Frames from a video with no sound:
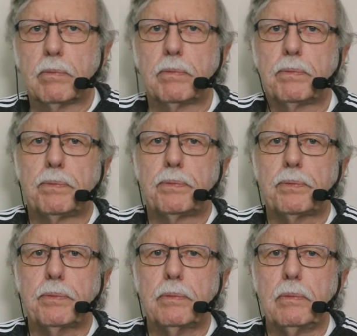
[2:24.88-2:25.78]

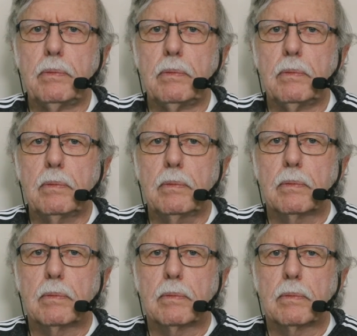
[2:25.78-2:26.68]

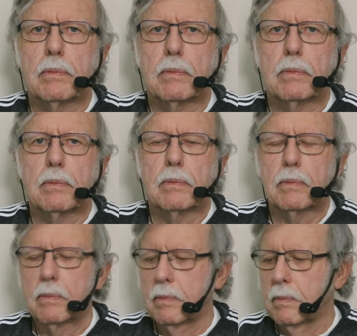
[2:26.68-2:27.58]
No one is speaking in this clip.